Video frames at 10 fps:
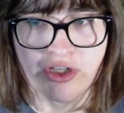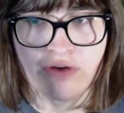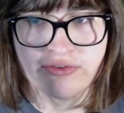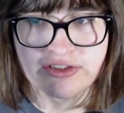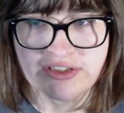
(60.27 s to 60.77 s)
of
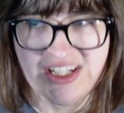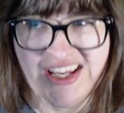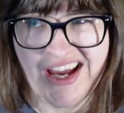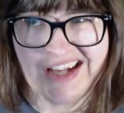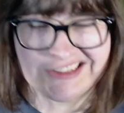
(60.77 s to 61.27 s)
it
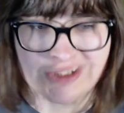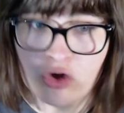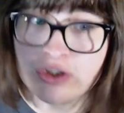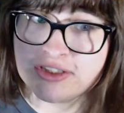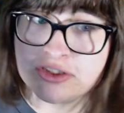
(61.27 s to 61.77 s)
as long
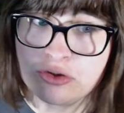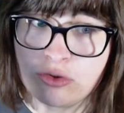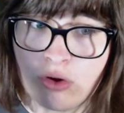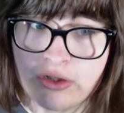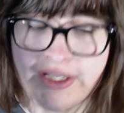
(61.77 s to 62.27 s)
as it's a good
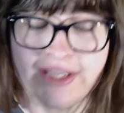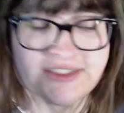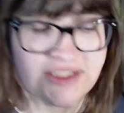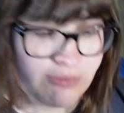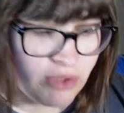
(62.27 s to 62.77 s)
quality
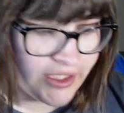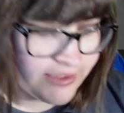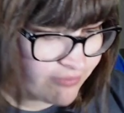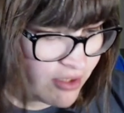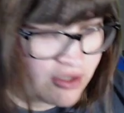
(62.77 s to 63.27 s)
headset mic.
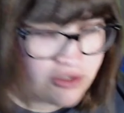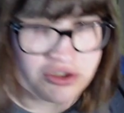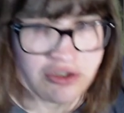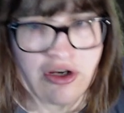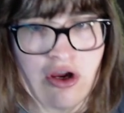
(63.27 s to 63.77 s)

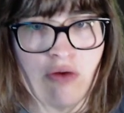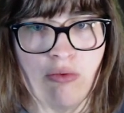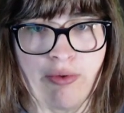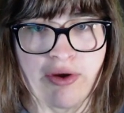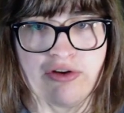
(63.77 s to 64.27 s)
So what
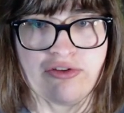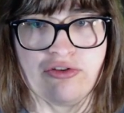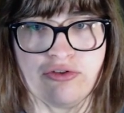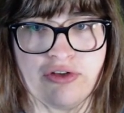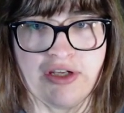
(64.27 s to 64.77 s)
we're going to
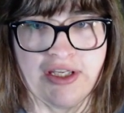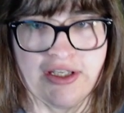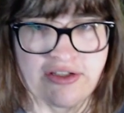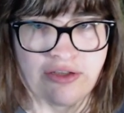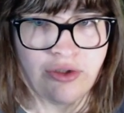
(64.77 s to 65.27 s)
do
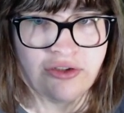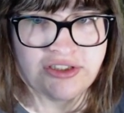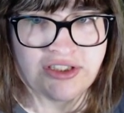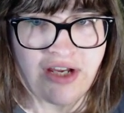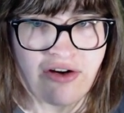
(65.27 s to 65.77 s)
is I'm going to
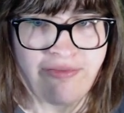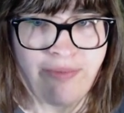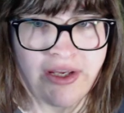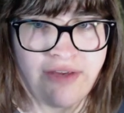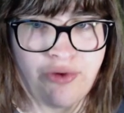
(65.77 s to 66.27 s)
start off by
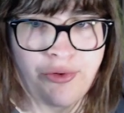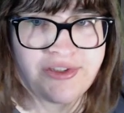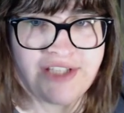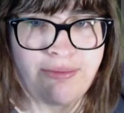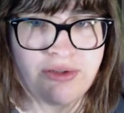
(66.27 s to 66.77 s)
giving you an
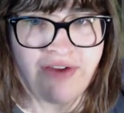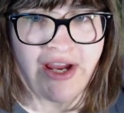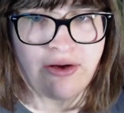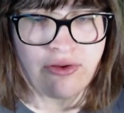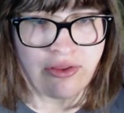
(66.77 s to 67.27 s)
example of
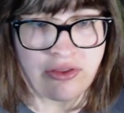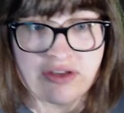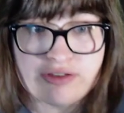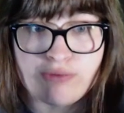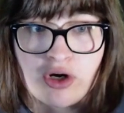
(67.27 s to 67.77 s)
how
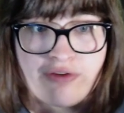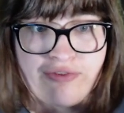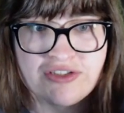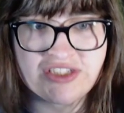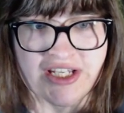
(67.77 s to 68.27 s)
this
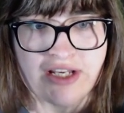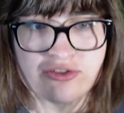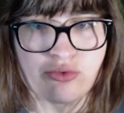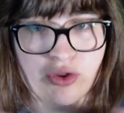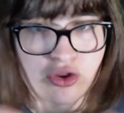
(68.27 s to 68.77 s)
microphone sounds
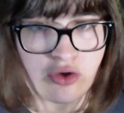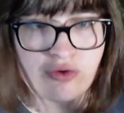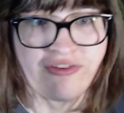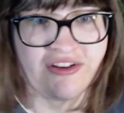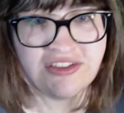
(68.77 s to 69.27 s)
with no
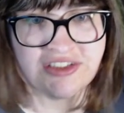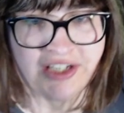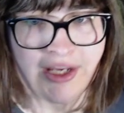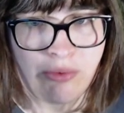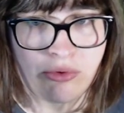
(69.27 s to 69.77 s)
filters
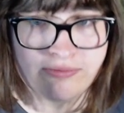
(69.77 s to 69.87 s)
enabled.